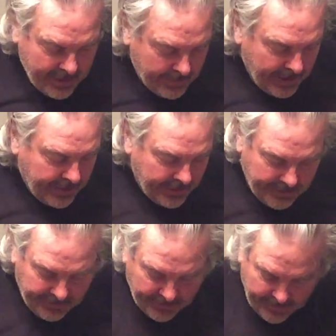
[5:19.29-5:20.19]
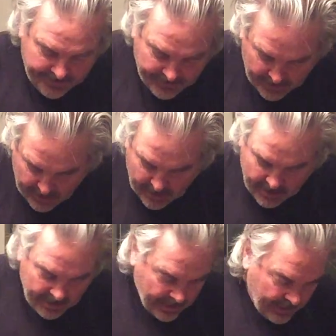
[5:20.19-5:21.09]
In my case,
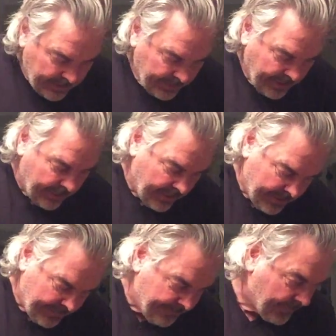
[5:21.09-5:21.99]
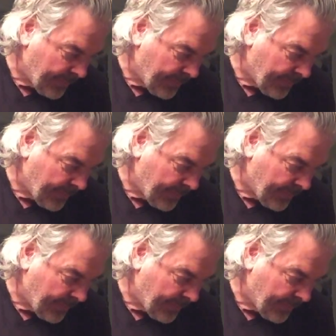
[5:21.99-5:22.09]
I like to carry,